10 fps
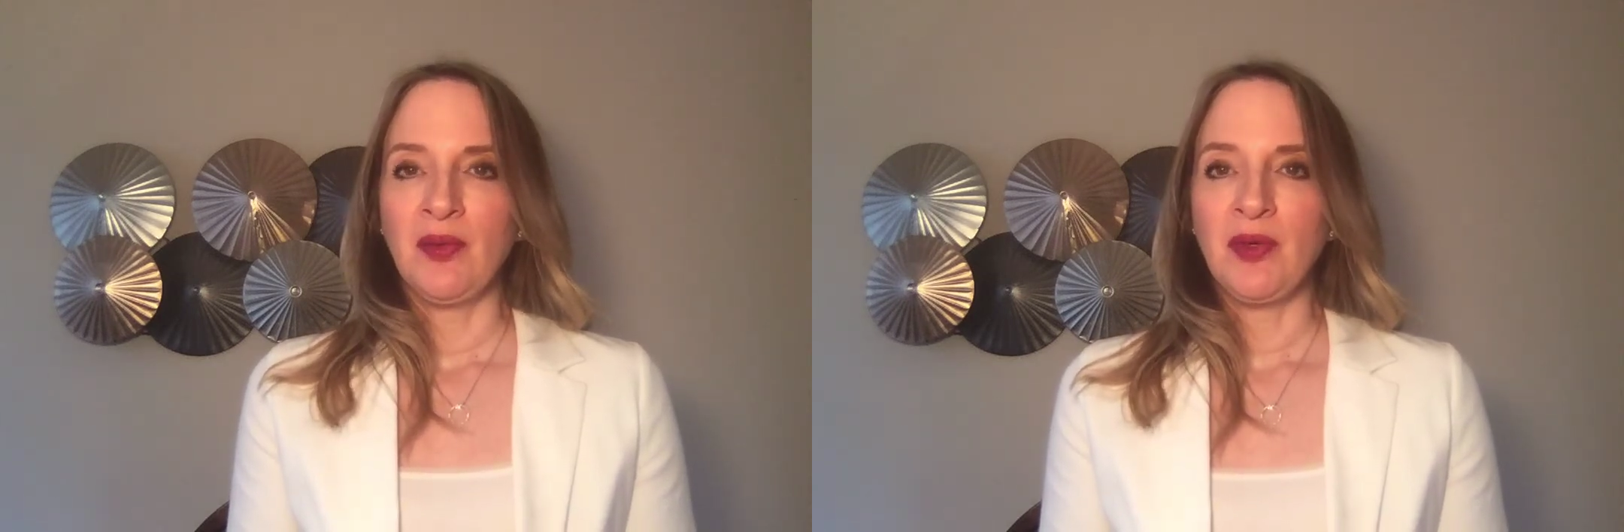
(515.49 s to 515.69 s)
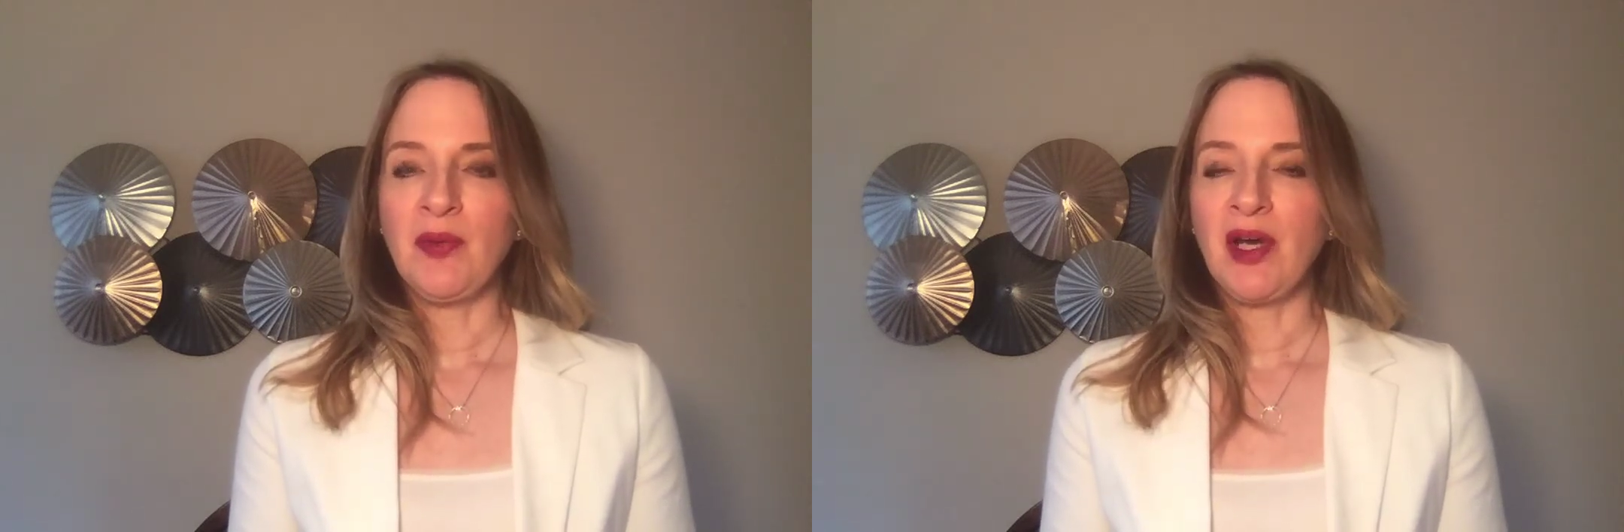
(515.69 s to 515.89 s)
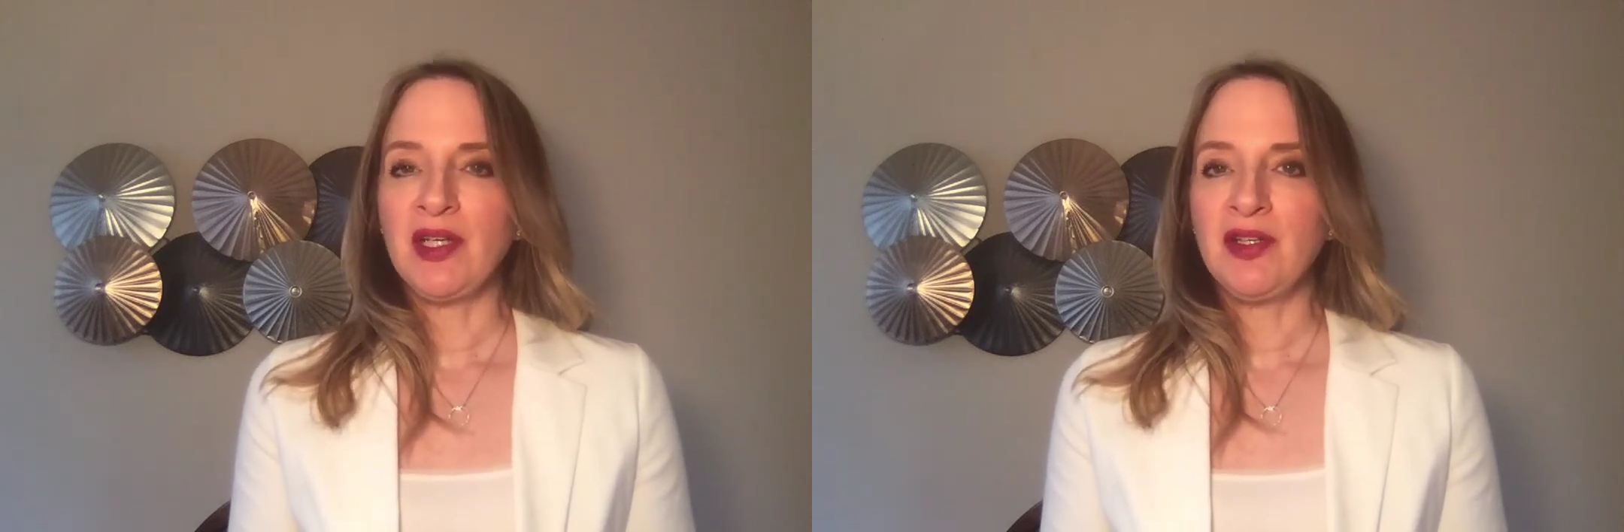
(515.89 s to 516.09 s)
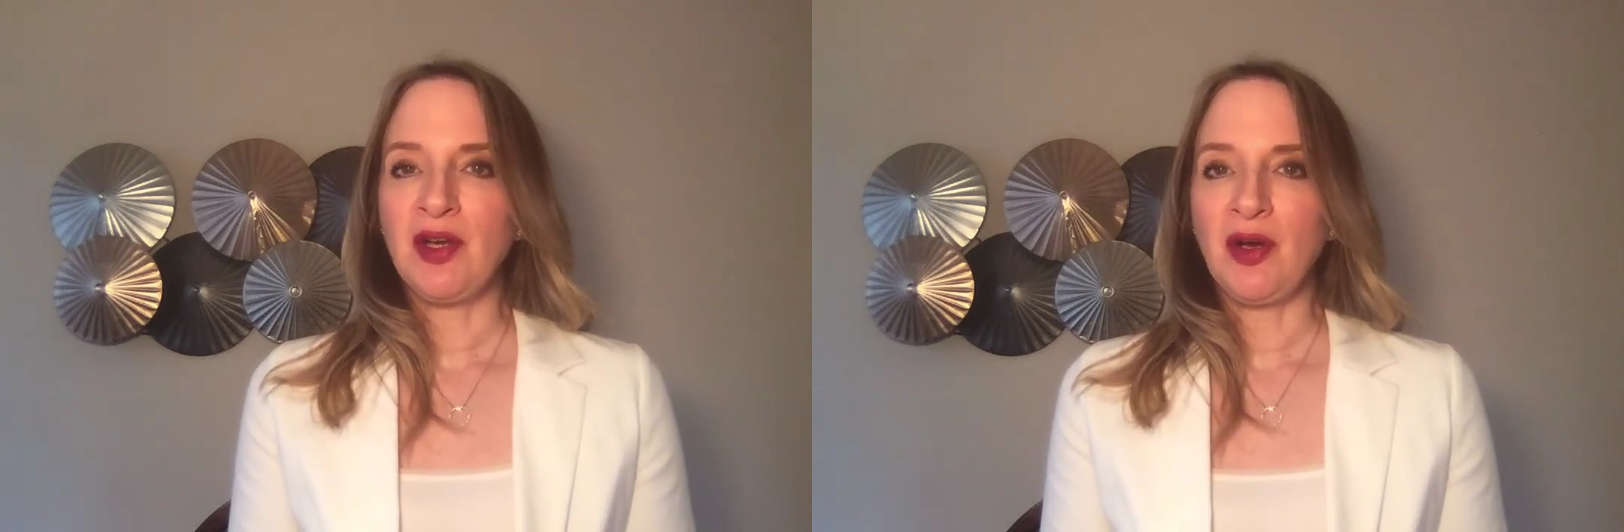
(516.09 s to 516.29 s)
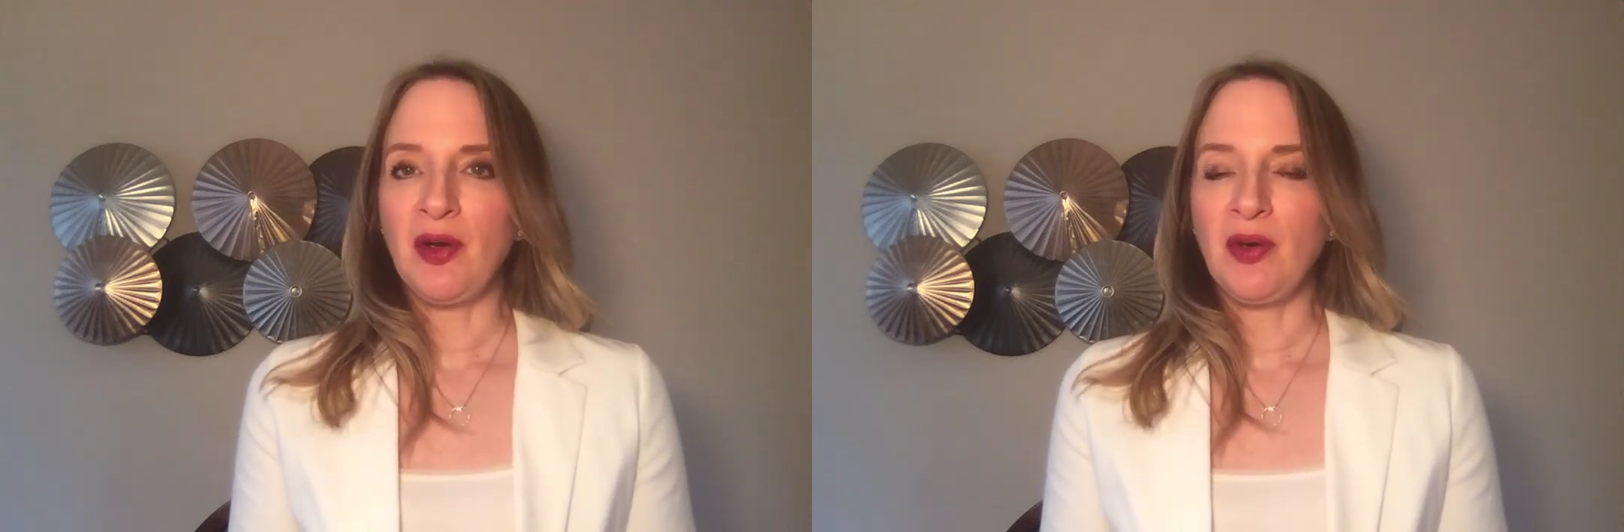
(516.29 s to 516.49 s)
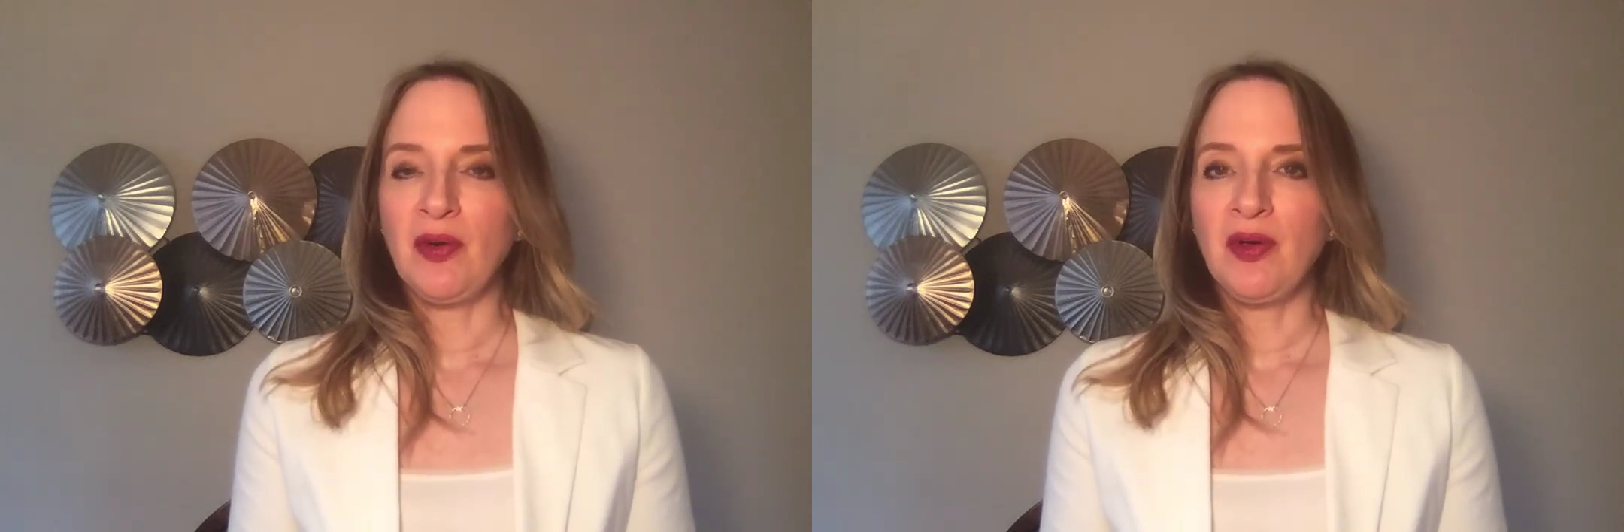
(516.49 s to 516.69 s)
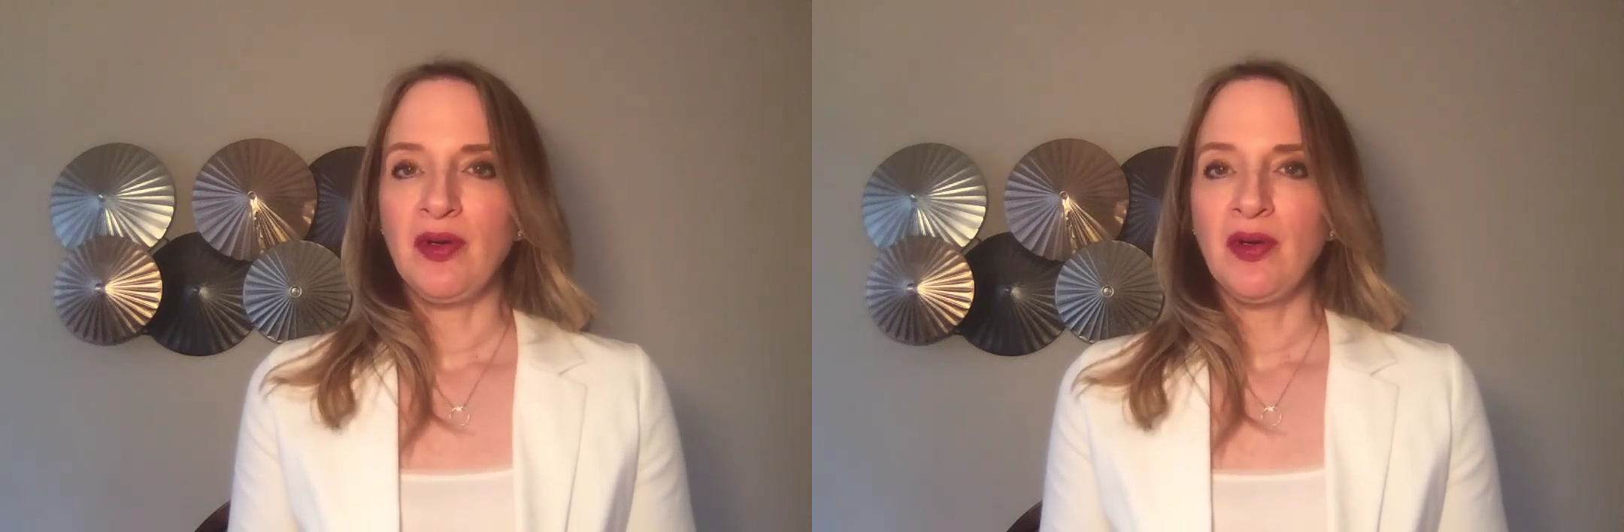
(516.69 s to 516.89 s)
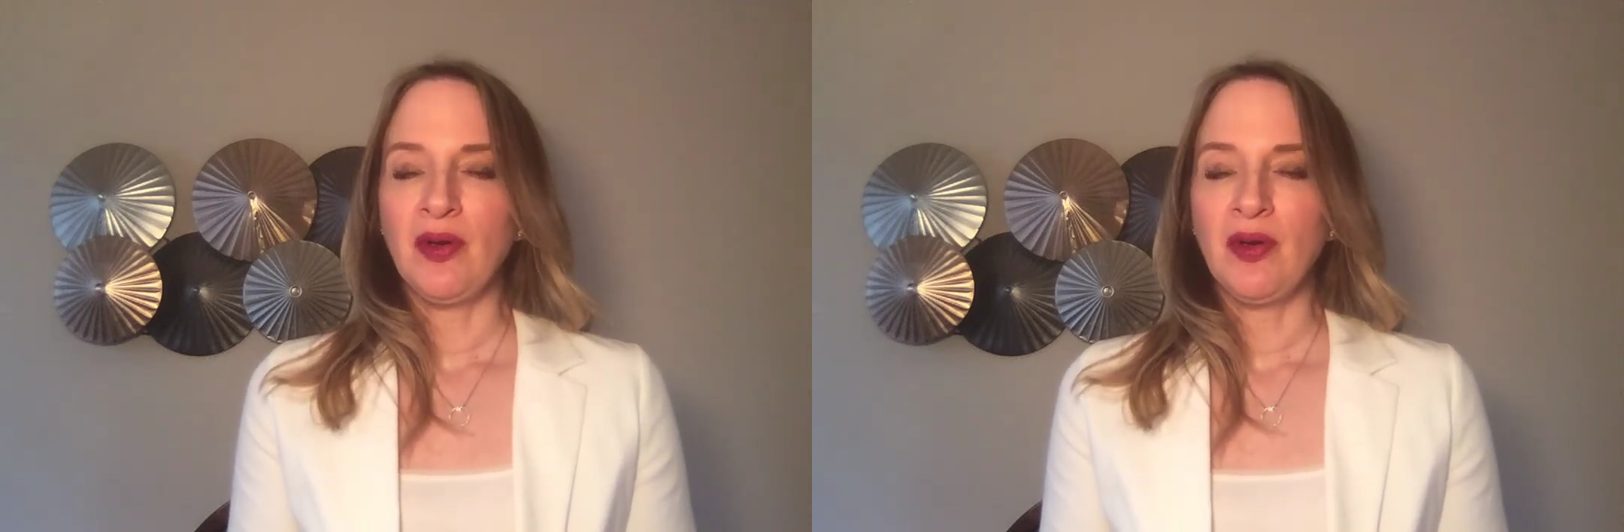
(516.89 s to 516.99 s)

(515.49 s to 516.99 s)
we want to know